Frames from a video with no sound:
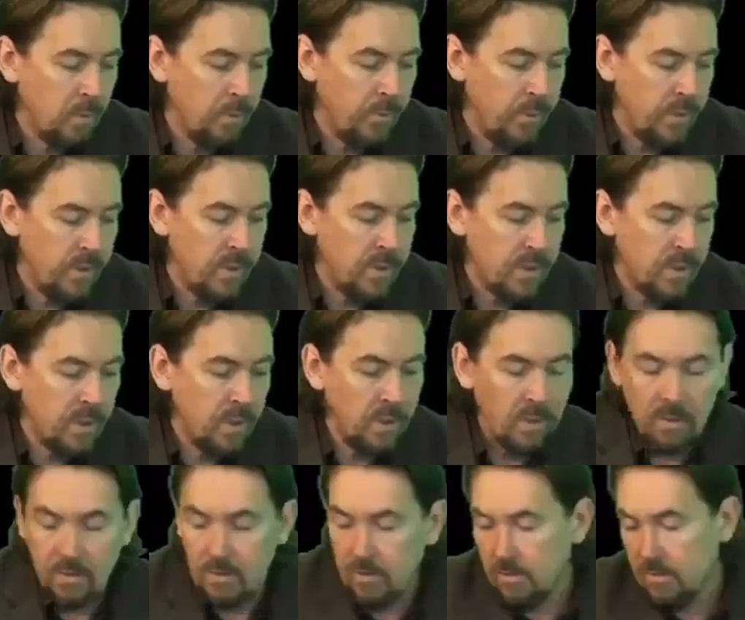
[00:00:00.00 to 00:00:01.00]
that were
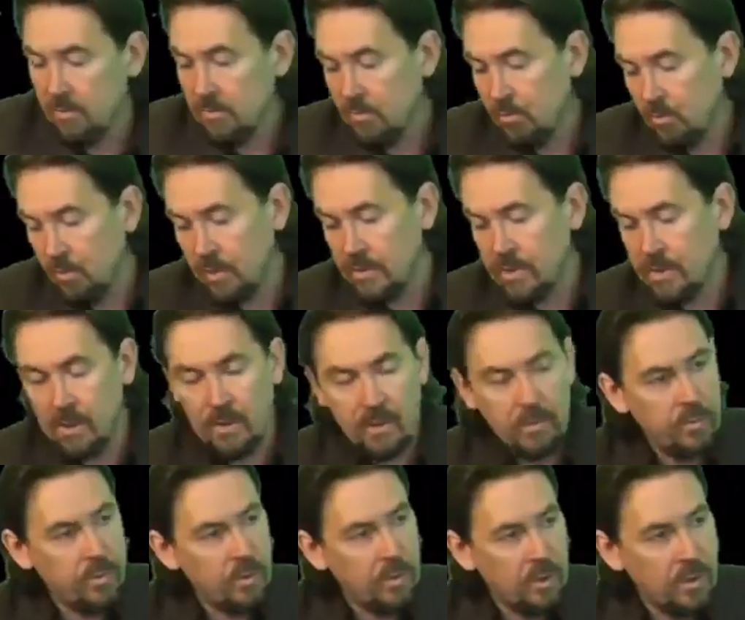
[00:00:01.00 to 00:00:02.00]
preaching what's
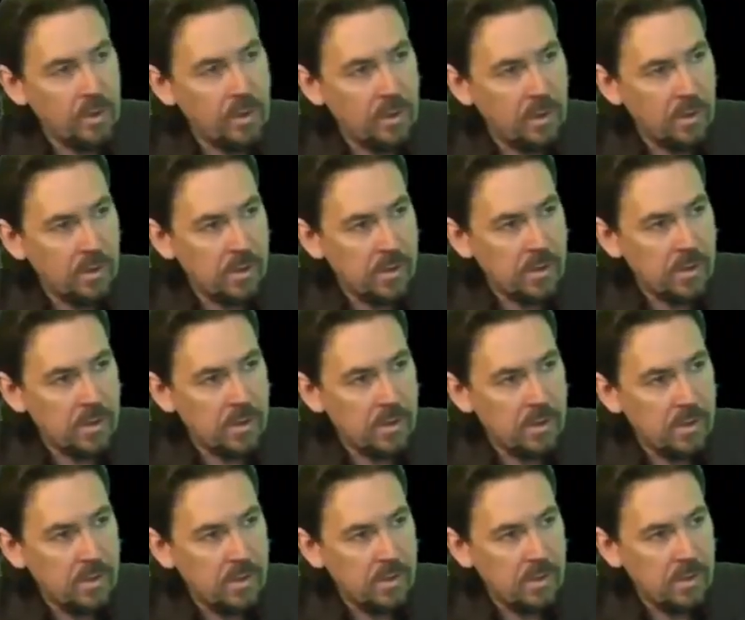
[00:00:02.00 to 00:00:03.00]
in the protocols.
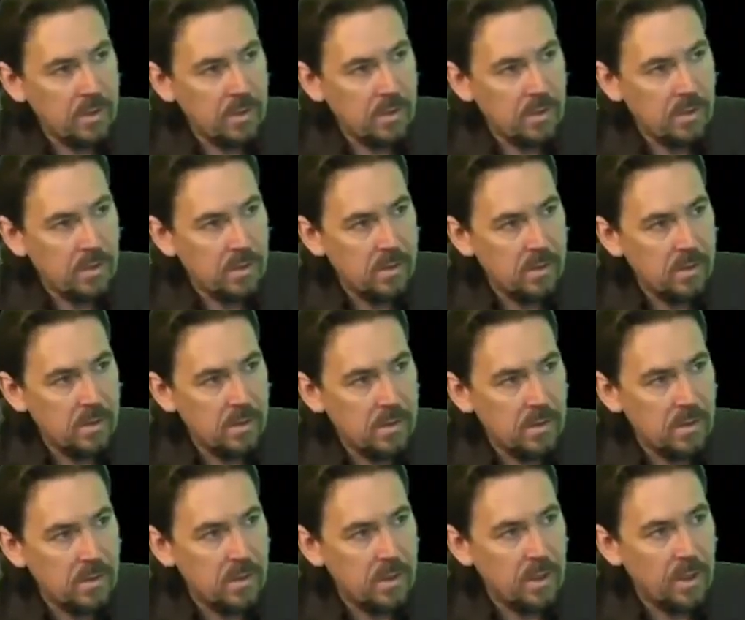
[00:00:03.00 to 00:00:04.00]

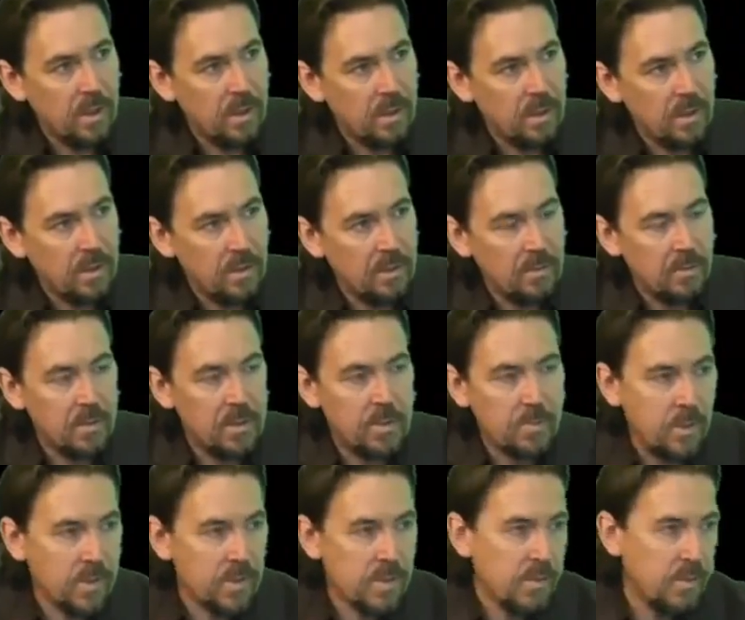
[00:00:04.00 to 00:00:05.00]
You think it's